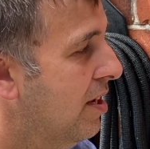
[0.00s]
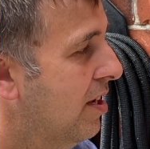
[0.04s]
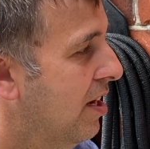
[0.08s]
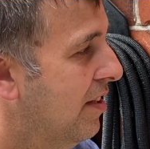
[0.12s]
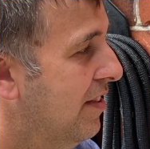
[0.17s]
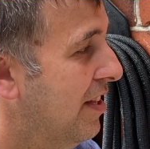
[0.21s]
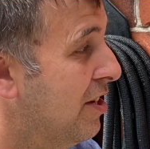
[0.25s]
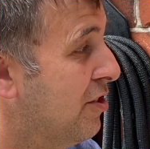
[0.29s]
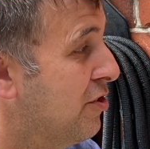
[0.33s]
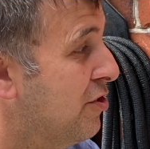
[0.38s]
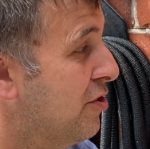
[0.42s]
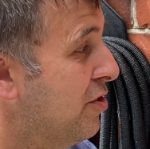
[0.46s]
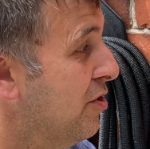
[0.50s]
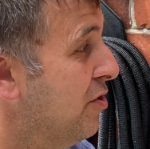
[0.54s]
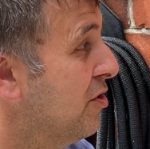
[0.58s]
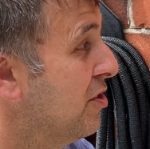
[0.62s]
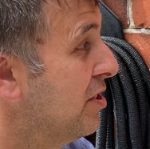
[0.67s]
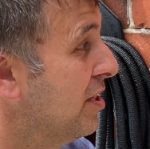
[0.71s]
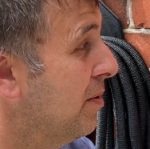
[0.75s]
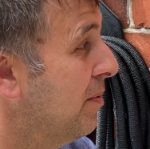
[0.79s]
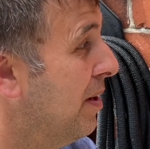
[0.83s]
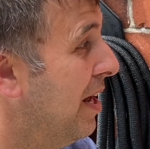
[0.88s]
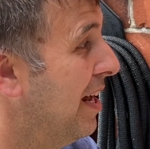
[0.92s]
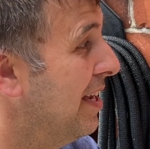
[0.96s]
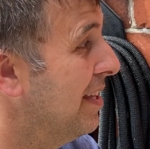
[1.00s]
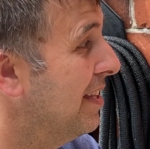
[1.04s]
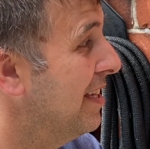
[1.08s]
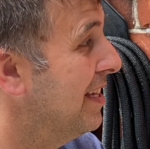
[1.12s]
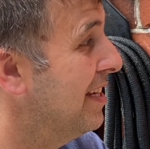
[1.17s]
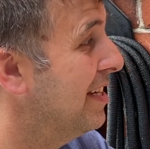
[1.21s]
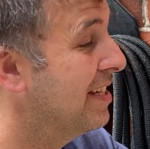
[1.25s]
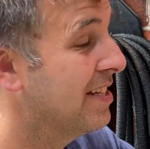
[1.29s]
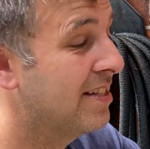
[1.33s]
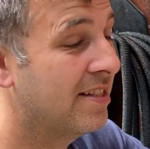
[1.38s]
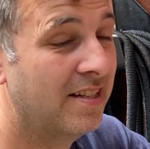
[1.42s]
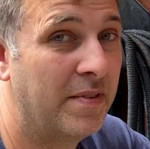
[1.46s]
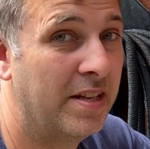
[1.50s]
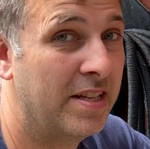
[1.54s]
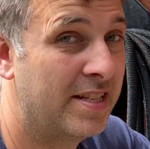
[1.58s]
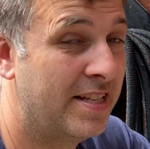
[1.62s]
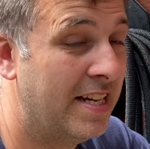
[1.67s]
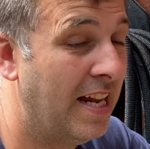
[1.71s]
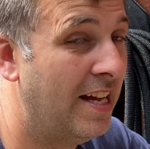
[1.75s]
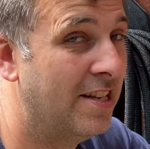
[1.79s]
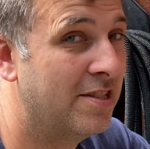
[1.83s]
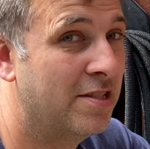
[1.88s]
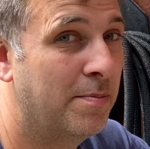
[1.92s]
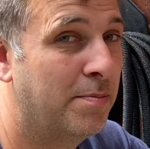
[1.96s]
and that's usually why these
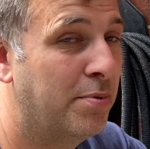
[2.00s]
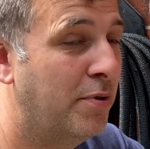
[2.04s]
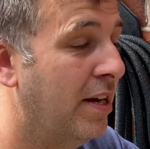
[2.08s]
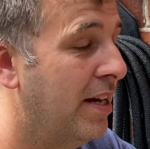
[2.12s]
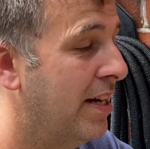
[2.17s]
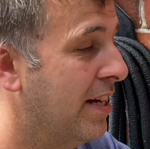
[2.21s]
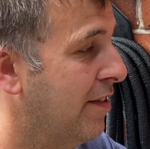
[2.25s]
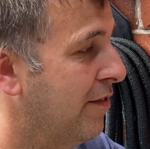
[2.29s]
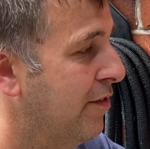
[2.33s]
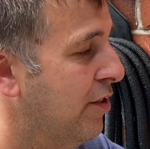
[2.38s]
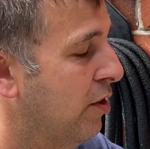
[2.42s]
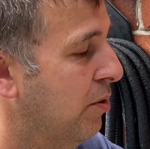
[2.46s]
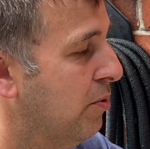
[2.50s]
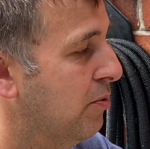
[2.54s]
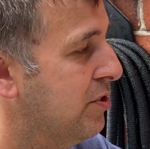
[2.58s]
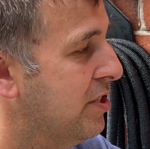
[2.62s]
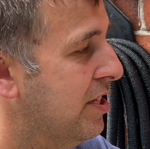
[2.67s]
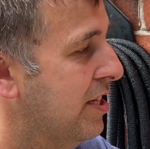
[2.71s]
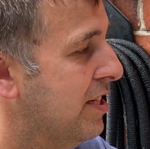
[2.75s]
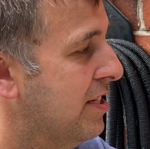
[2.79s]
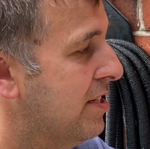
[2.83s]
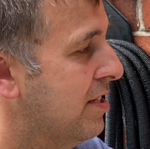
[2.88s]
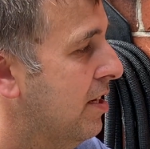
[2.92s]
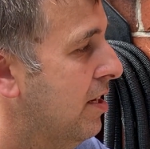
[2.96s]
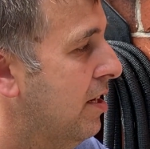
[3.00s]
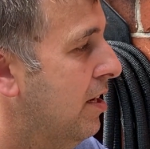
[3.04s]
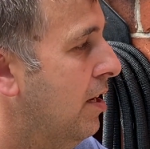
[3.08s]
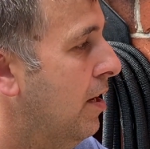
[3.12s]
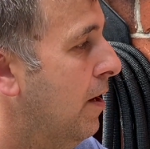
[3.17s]
start to break, I've noticed.